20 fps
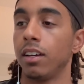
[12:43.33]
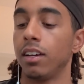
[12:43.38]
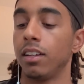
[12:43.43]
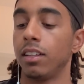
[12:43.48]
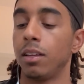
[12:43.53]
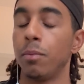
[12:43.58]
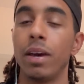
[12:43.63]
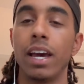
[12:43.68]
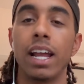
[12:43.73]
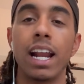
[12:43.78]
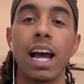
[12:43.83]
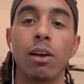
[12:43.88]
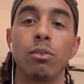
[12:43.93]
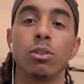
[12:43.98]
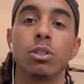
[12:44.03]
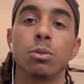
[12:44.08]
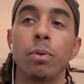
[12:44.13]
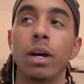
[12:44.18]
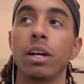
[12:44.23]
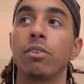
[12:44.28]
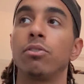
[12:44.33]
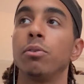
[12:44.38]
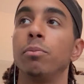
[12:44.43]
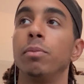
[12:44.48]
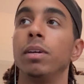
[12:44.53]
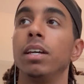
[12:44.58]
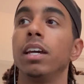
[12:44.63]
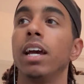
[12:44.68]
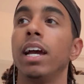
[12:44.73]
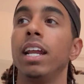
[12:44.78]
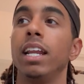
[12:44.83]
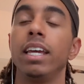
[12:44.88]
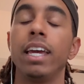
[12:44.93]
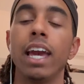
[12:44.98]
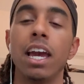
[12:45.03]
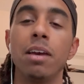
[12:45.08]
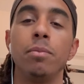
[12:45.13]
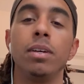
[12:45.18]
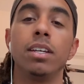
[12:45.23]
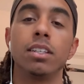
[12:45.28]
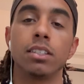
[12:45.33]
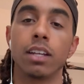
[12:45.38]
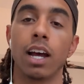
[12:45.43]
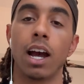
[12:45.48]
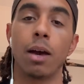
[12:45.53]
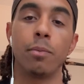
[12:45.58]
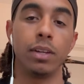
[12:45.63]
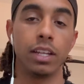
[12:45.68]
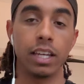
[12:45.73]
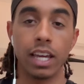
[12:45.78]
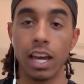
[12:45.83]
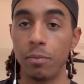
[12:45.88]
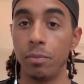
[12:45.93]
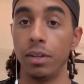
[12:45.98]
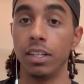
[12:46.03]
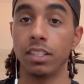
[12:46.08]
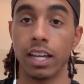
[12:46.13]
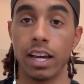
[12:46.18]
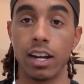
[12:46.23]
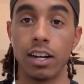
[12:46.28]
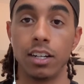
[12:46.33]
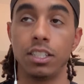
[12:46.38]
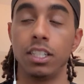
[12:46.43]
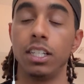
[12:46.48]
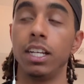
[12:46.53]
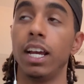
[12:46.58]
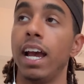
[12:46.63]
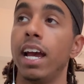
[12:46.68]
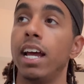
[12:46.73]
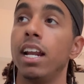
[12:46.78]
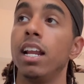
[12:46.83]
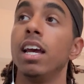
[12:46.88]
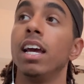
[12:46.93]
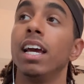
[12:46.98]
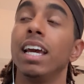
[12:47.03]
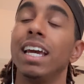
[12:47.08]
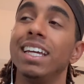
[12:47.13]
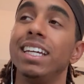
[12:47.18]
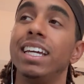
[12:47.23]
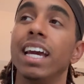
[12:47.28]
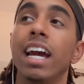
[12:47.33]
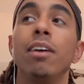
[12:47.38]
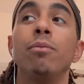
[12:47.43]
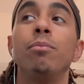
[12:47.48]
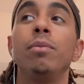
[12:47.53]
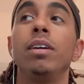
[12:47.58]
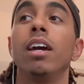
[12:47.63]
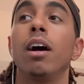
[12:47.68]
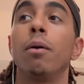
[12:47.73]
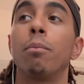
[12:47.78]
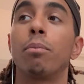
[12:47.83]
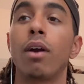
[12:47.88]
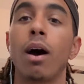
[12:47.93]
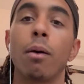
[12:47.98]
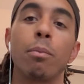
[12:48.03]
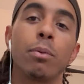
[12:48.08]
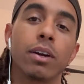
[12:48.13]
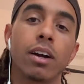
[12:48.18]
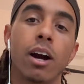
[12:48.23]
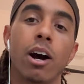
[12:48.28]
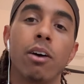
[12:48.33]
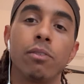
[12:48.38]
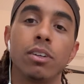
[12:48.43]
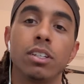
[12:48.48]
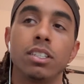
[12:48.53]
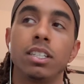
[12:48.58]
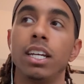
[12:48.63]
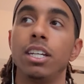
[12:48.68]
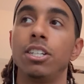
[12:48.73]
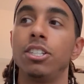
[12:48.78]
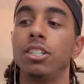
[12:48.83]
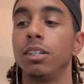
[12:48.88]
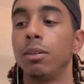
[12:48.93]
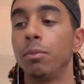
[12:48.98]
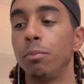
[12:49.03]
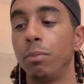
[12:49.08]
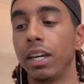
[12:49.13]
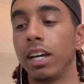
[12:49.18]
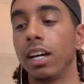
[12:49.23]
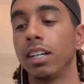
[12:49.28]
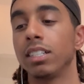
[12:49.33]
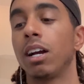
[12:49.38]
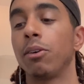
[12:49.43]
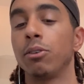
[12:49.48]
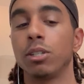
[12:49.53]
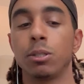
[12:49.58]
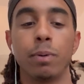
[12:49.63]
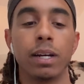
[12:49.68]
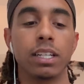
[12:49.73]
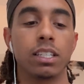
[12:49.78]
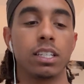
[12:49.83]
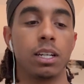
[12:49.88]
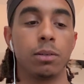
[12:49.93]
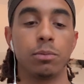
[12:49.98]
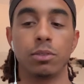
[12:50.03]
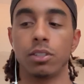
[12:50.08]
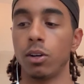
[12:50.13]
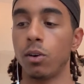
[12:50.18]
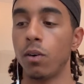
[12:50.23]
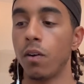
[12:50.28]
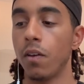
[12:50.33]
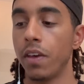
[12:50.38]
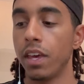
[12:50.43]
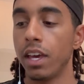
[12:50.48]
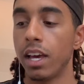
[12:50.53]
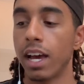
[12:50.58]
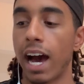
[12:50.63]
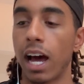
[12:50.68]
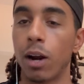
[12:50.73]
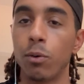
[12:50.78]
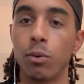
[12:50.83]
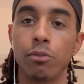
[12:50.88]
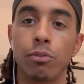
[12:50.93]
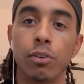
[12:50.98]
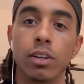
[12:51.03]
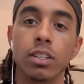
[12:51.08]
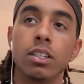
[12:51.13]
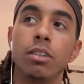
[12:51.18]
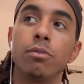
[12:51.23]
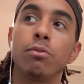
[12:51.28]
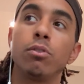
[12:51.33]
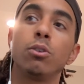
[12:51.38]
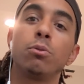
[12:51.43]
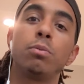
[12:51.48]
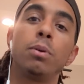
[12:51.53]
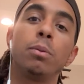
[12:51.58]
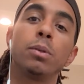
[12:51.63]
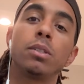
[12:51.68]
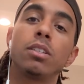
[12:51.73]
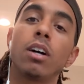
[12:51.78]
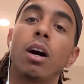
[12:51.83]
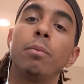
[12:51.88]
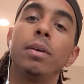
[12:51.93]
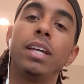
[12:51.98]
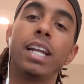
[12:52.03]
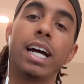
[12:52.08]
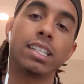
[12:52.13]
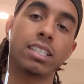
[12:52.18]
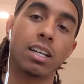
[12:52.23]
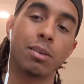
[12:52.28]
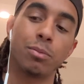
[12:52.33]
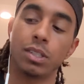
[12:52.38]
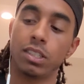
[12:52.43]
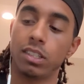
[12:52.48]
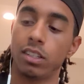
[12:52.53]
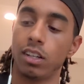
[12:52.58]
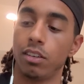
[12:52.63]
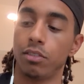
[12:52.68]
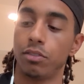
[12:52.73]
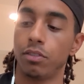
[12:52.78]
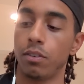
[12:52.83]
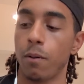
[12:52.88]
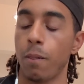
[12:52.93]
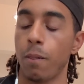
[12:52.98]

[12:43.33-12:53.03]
the man had respect for me, and he gave me his time and he gave me his energy, and he gave me a proper conversation because I respected him. So How to Win Friends and Influence People taught me that type of stuff.